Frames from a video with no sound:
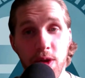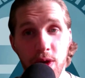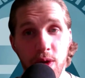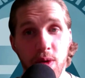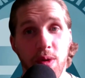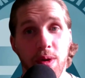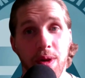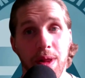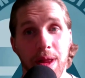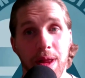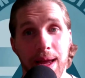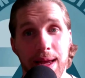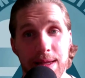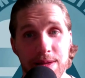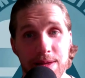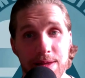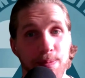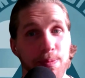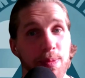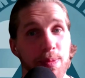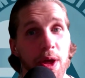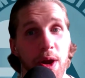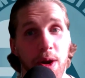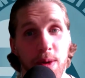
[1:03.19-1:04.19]

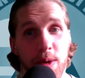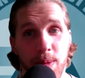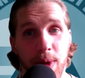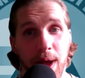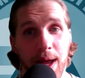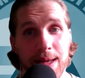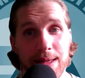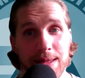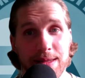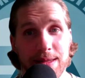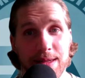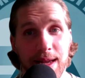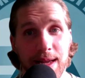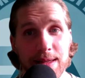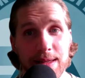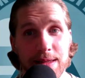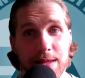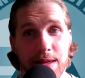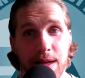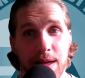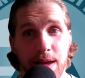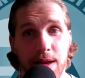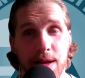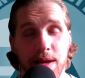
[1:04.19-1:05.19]
utilize better
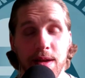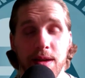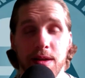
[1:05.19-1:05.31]
mindsets.